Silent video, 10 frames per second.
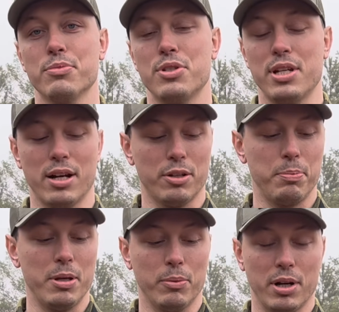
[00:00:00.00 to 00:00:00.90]
see
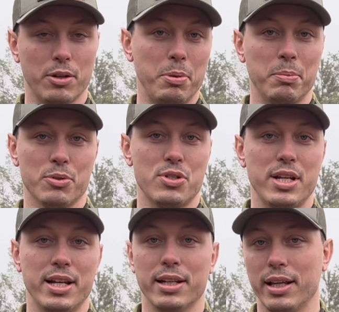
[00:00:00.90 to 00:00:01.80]
when other people
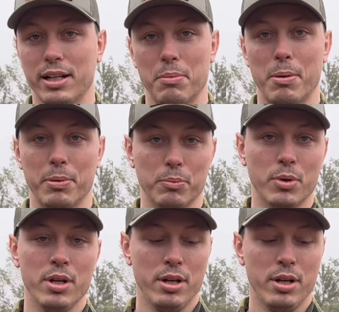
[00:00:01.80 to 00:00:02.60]
see it and they come up and